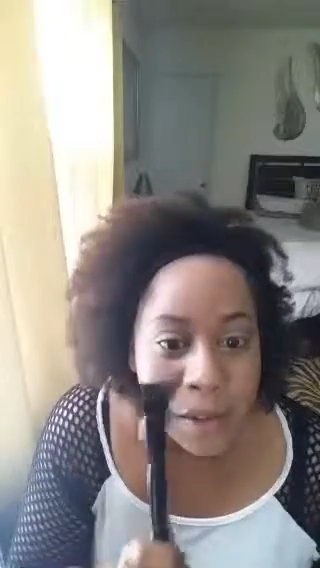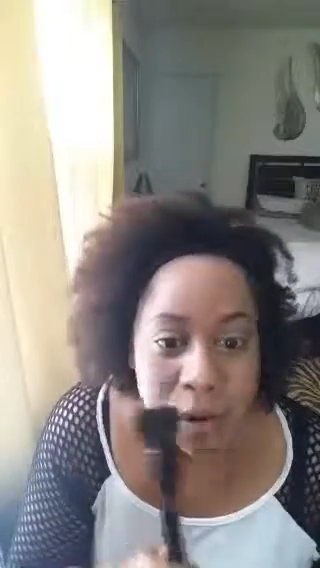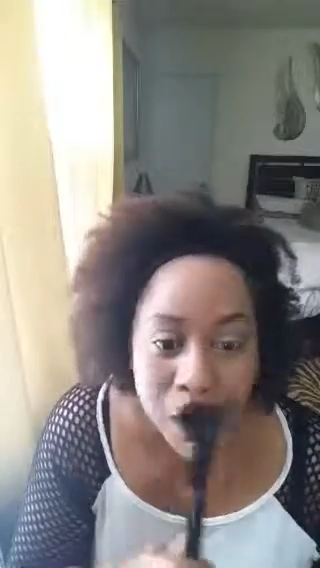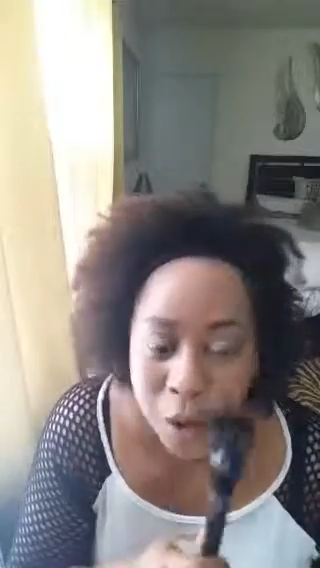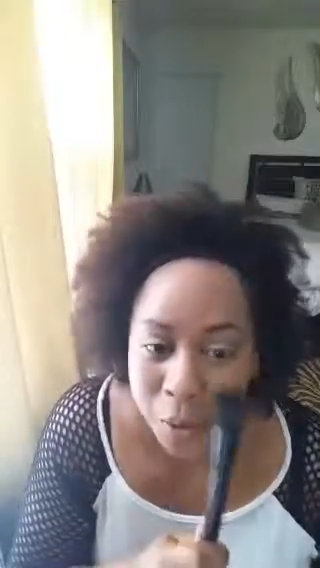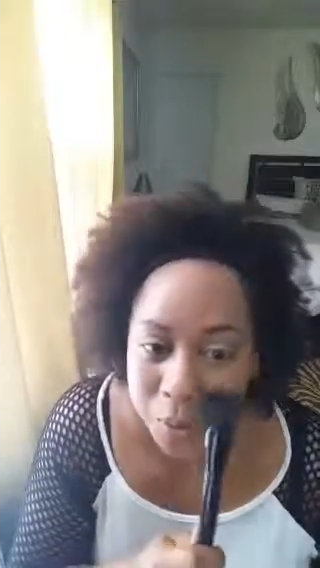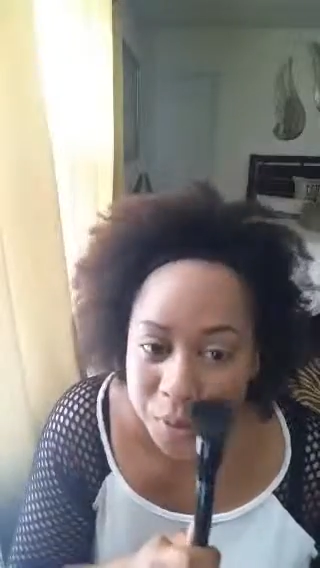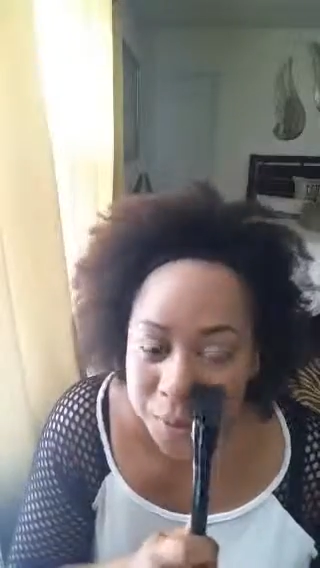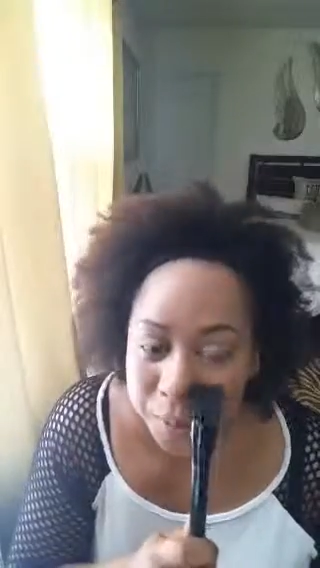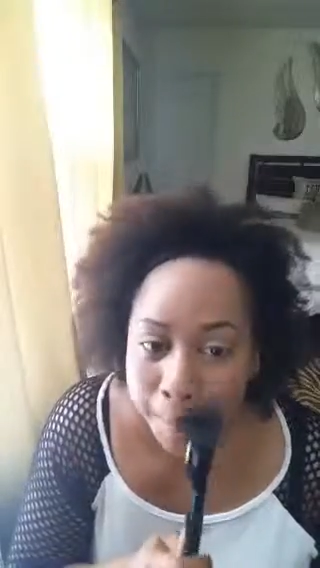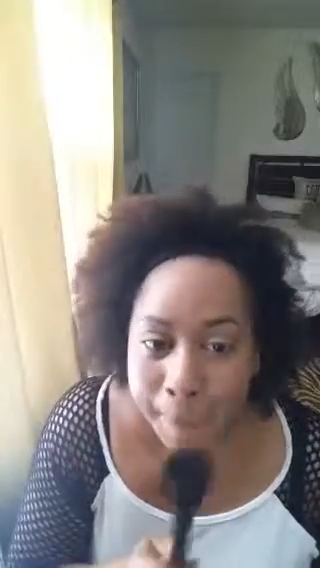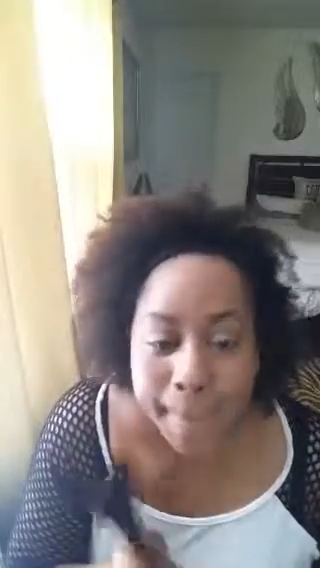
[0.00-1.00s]
nose.
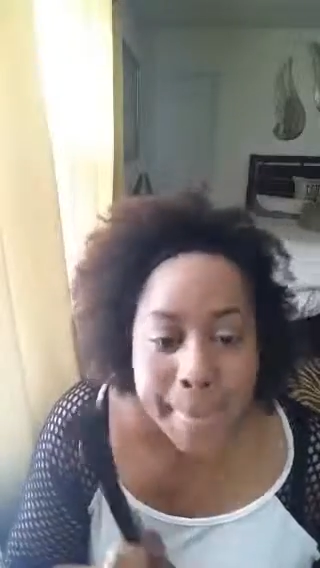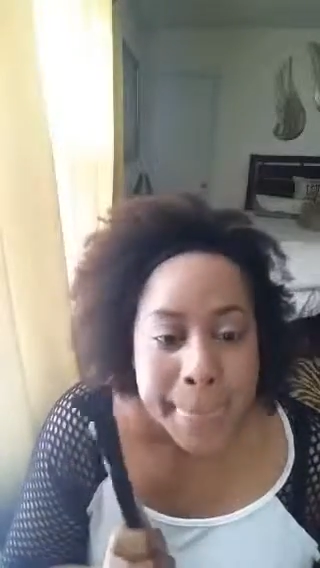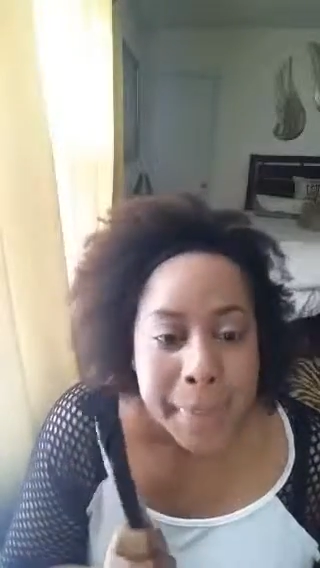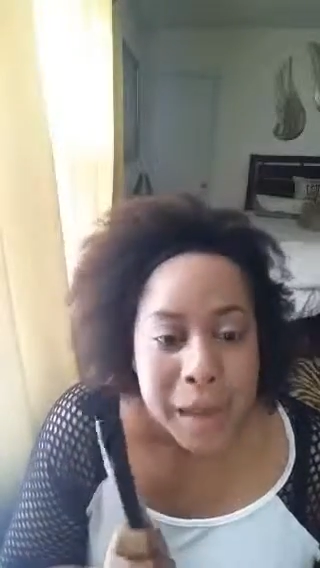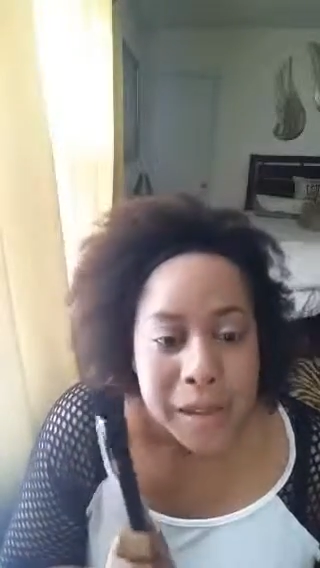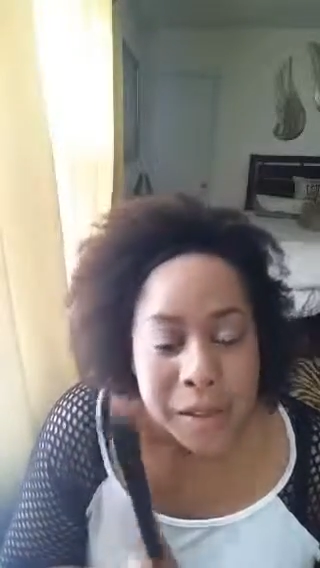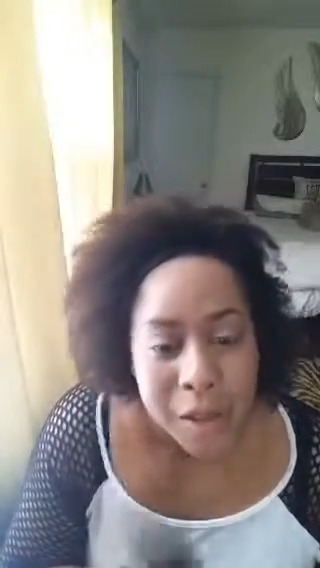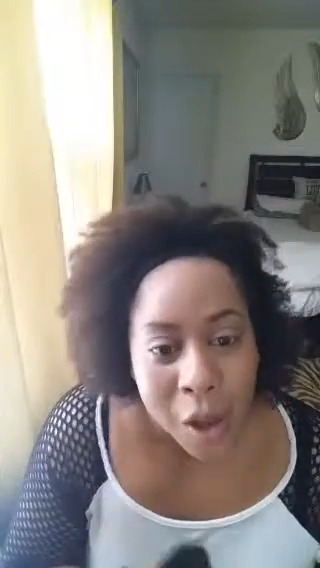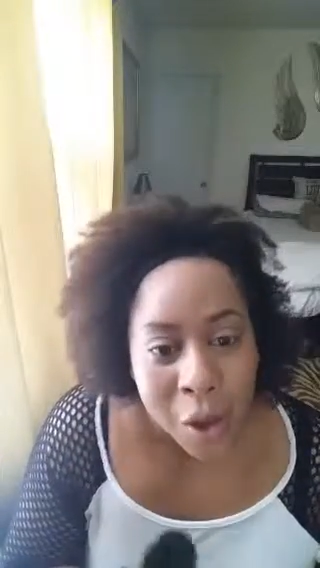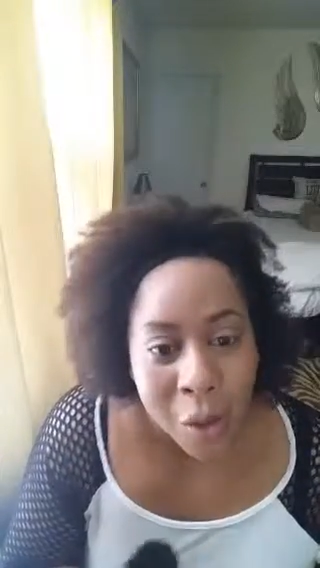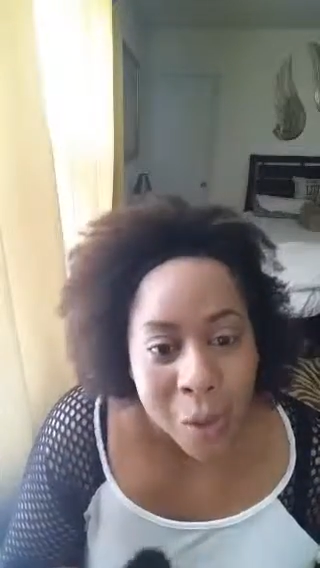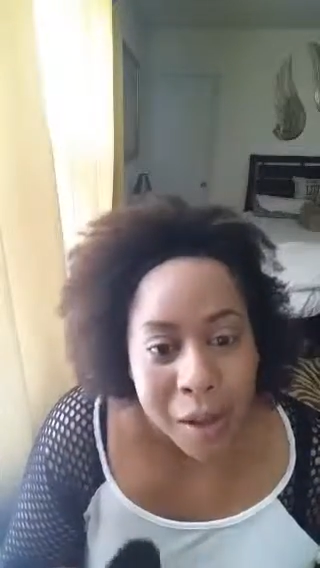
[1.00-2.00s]

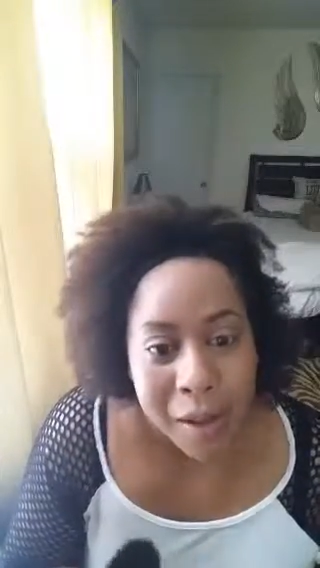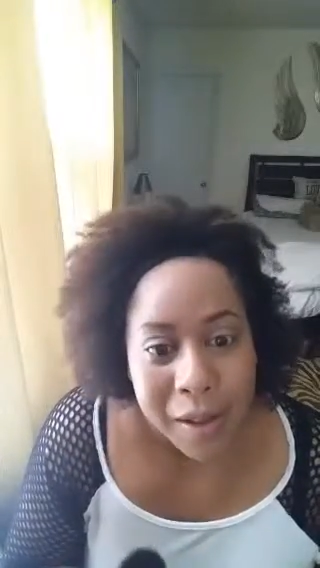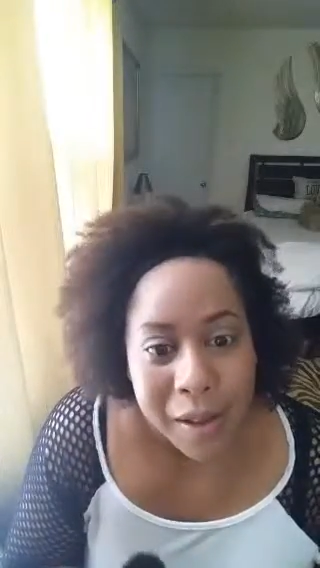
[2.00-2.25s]
So